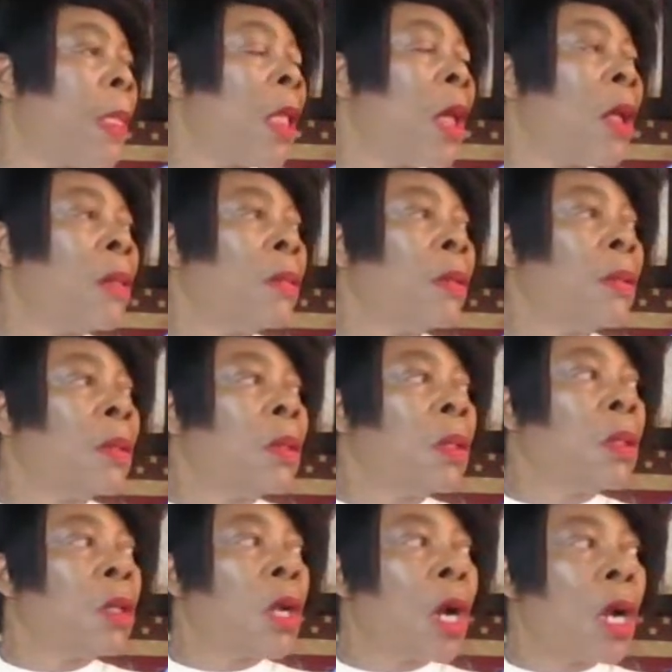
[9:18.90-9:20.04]
I sent the
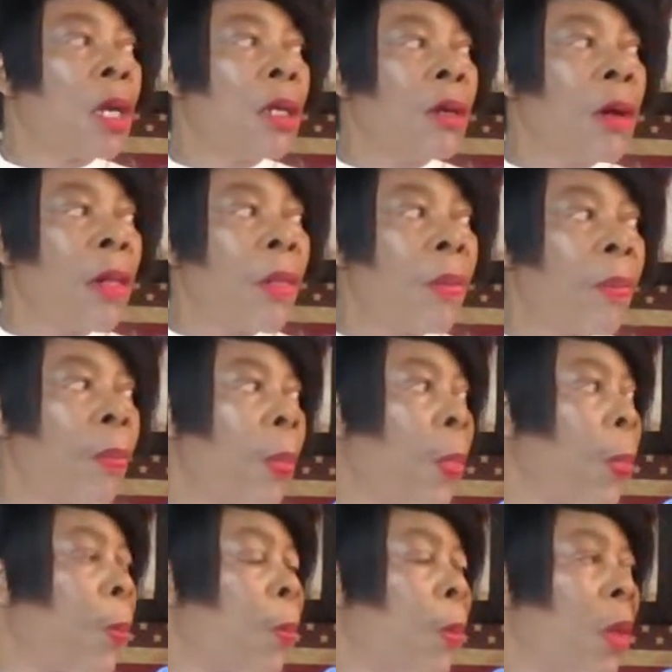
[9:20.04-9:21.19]
COS to you. It's not as
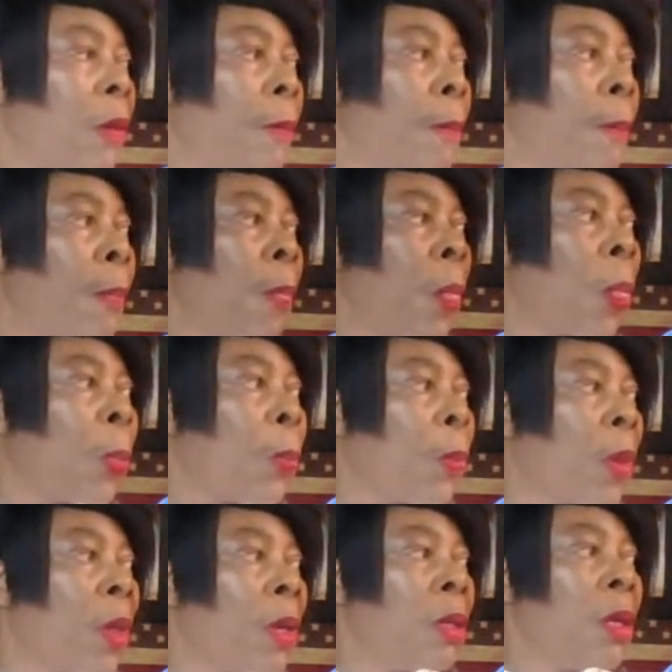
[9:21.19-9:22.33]
if I
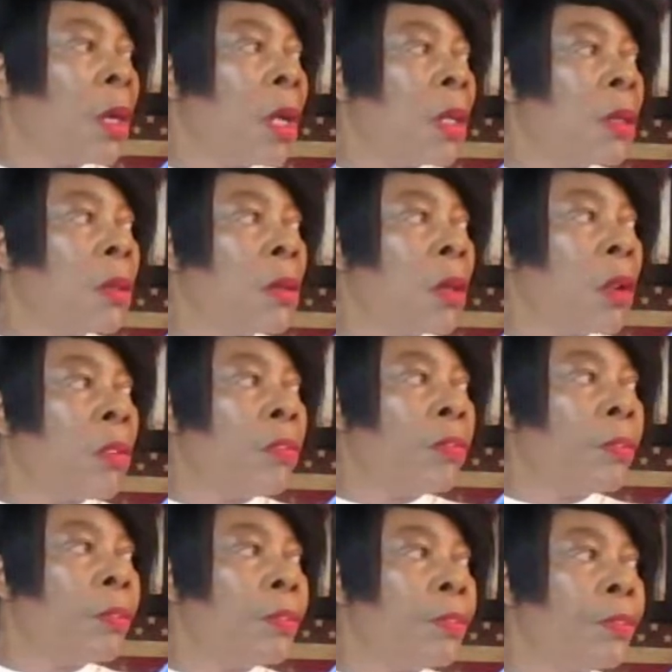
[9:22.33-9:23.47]
didn't get any
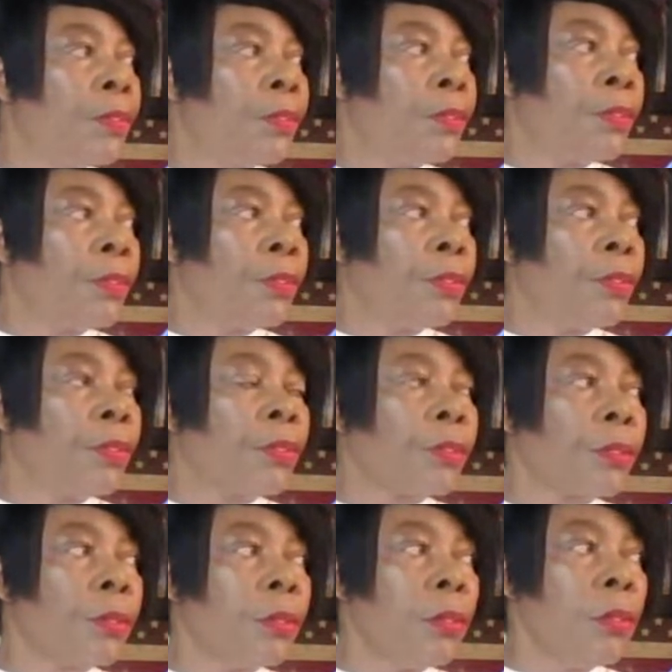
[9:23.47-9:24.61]
COS. I just collected
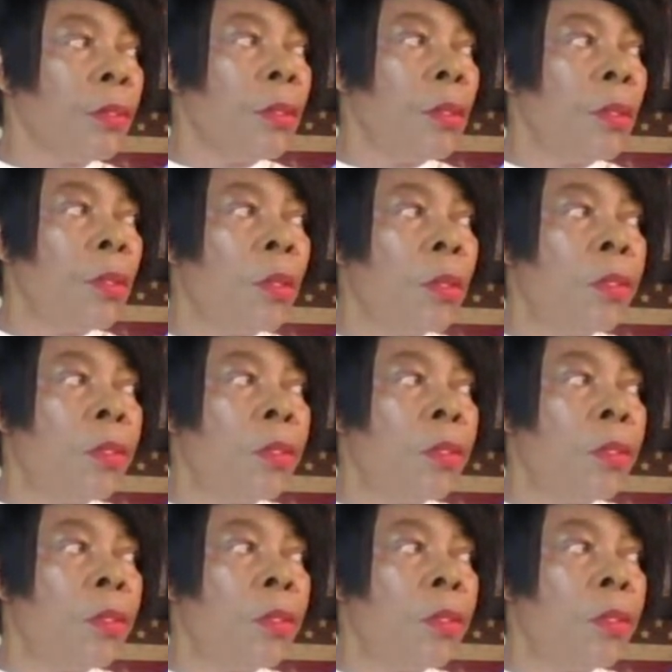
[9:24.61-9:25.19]
money from you.